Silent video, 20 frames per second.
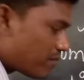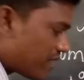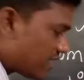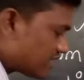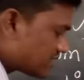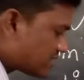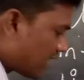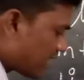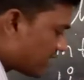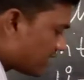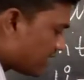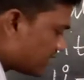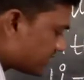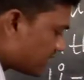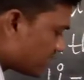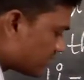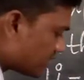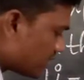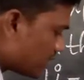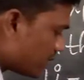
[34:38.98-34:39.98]
by sin is
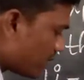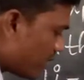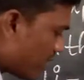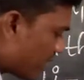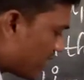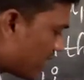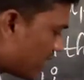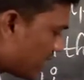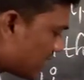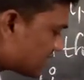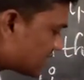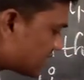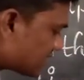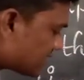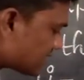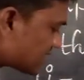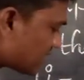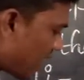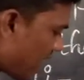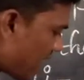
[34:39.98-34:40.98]
nothing but
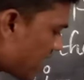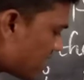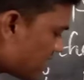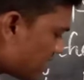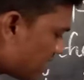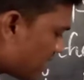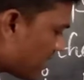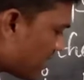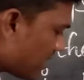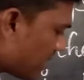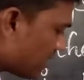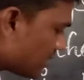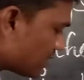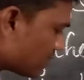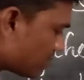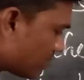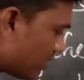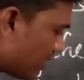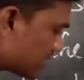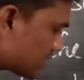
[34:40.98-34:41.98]
sin
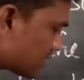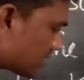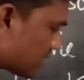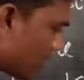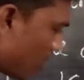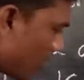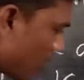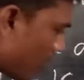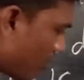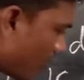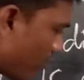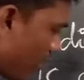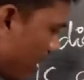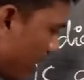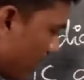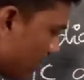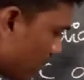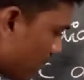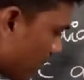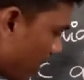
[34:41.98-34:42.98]
inverse
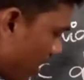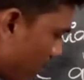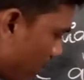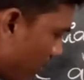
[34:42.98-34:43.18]
1